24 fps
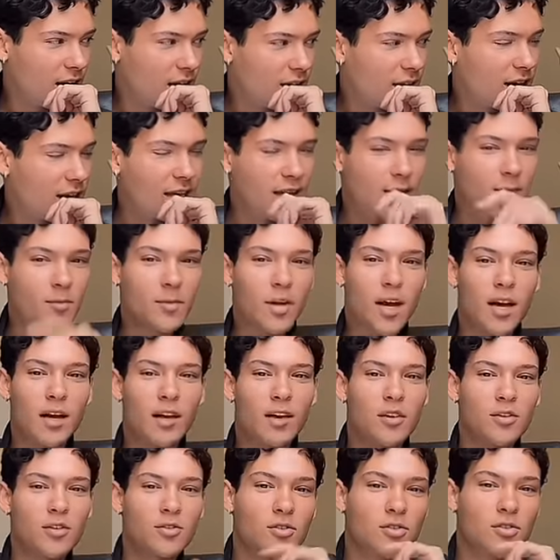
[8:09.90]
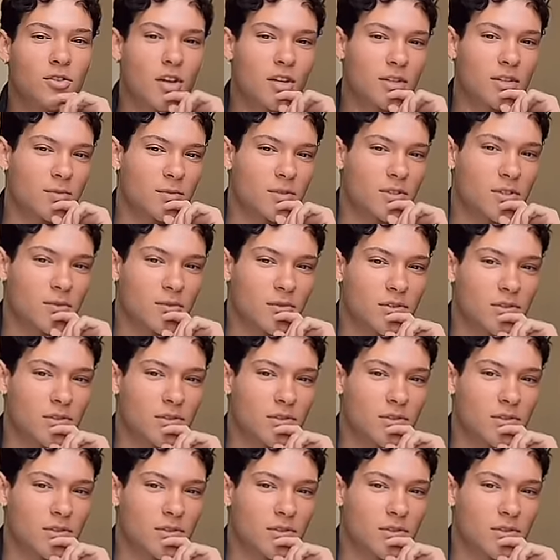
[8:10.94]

Yeah, and I also saw some